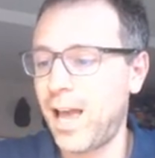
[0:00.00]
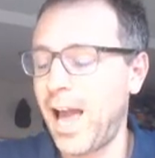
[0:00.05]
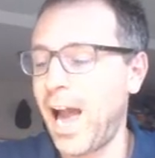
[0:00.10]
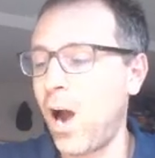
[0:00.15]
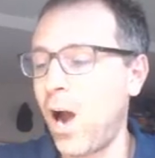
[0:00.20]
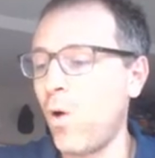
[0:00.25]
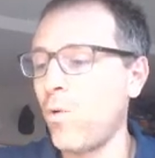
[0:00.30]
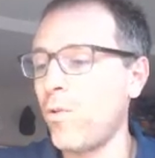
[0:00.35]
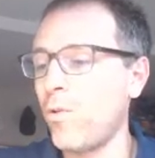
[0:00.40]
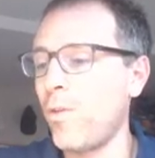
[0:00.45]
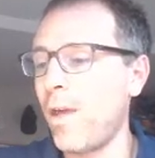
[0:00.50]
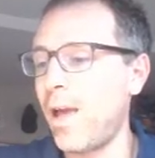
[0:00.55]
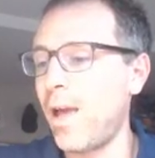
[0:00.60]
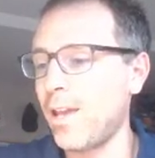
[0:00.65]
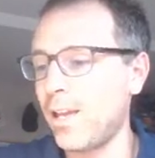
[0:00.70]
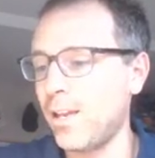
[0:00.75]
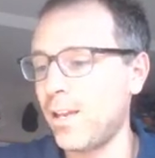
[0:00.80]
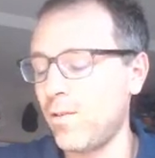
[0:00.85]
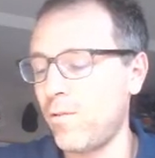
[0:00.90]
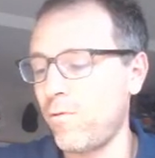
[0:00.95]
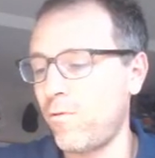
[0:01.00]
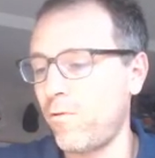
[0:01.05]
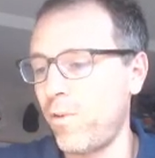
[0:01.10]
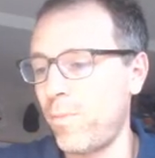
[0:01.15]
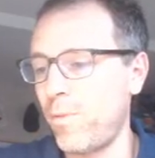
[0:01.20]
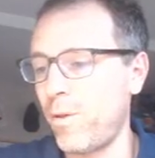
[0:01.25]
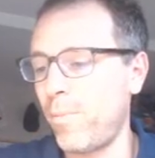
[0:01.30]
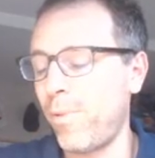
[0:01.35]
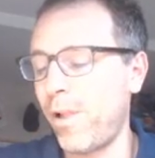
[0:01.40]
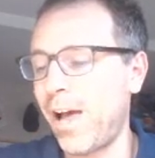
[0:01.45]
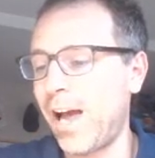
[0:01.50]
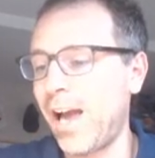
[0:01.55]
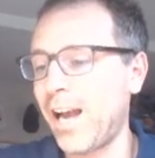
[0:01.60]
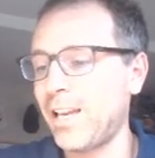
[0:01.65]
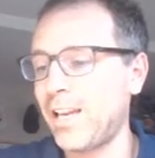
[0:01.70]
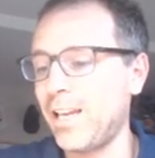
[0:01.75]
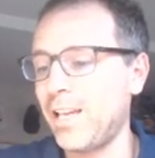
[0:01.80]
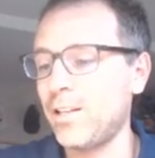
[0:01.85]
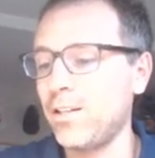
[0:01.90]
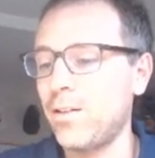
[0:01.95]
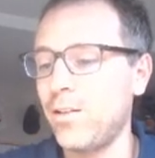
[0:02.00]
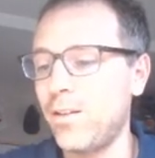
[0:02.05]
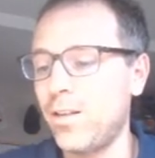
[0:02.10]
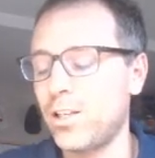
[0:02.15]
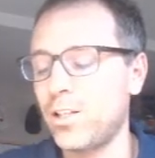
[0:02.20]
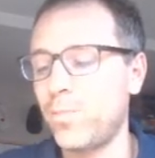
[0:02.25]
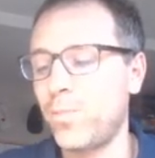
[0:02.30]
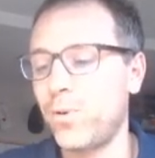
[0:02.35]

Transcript: out it from the block into this